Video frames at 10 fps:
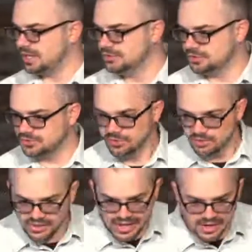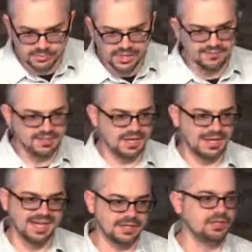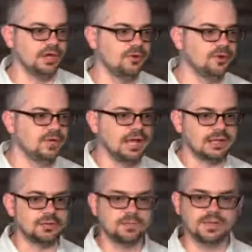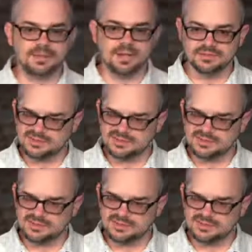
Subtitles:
And to do that, we have to kind of know a little bit about,